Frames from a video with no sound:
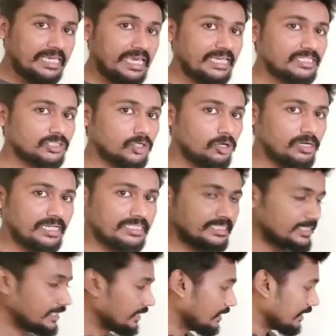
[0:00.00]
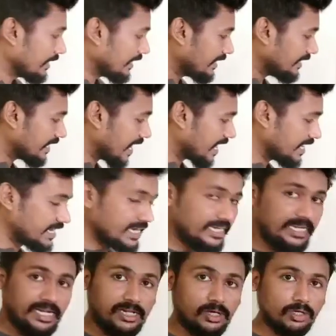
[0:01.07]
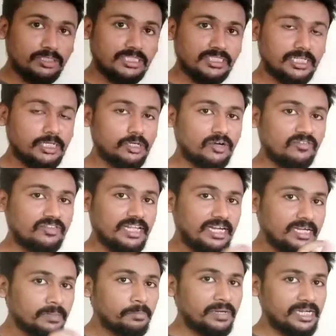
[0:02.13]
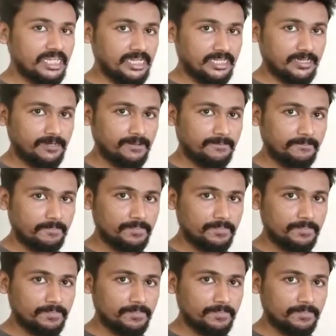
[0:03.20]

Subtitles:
Is called as the dielectric constant of that material.